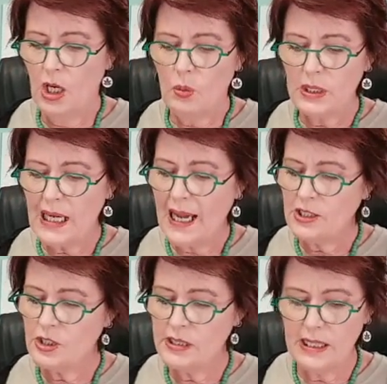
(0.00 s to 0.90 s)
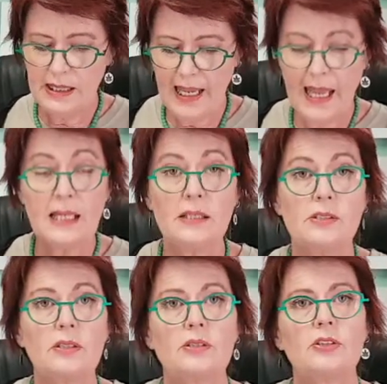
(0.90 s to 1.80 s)
would like to see an
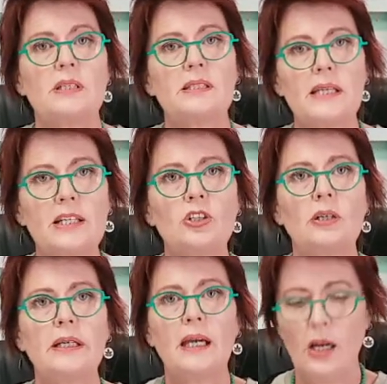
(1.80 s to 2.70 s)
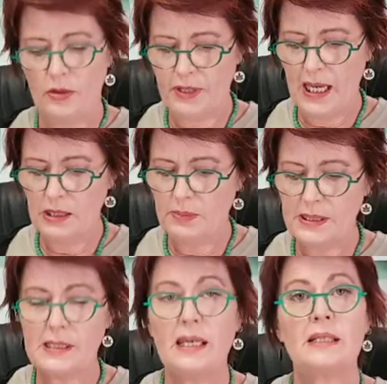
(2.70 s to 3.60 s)
end to the scheduling of
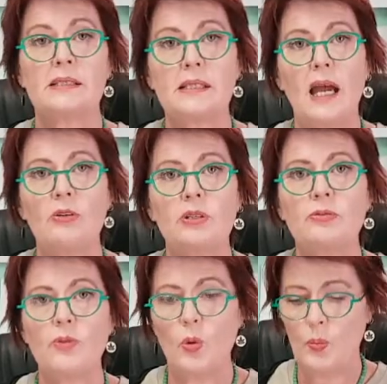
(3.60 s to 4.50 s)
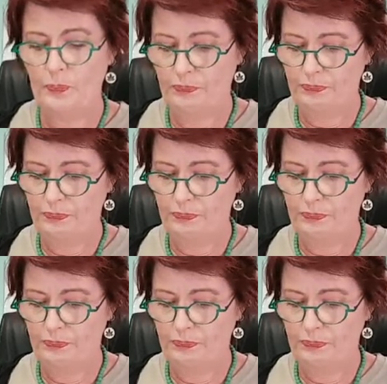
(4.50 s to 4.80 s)
cannabis in its current form.